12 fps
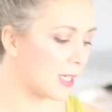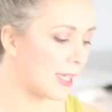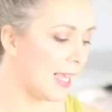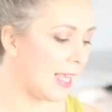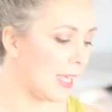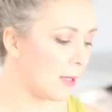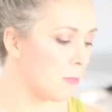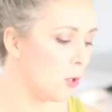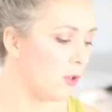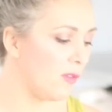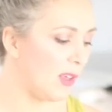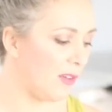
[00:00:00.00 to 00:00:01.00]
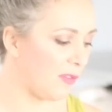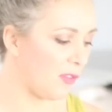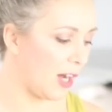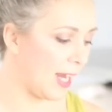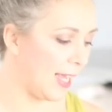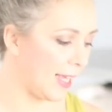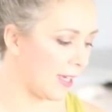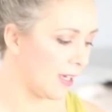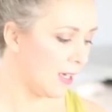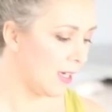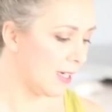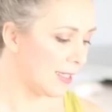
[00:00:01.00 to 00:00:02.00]
Geek Movie Freak
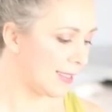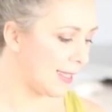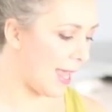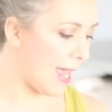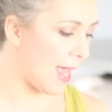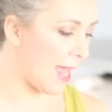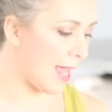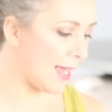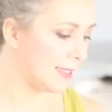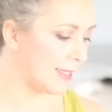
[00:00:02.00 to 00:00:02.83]
says,